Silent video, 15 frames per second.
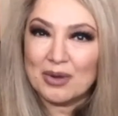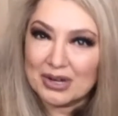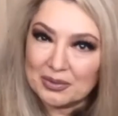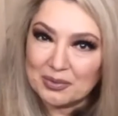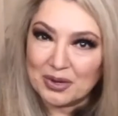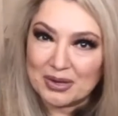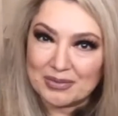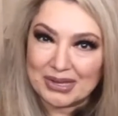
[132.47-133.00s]

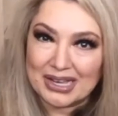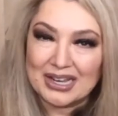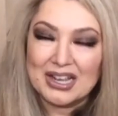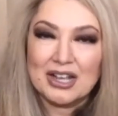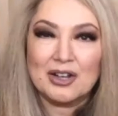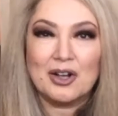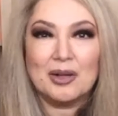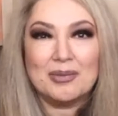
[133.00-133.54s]
appointment,
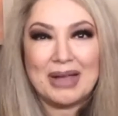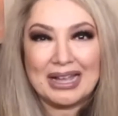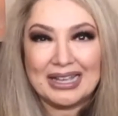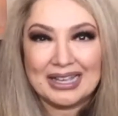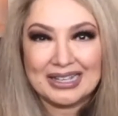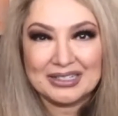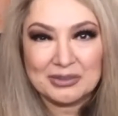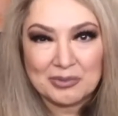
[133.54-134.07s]
call back
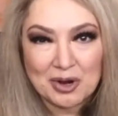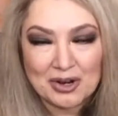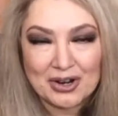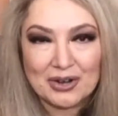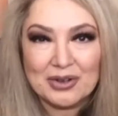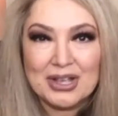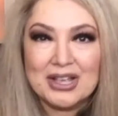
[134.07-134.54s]
again tomorrow.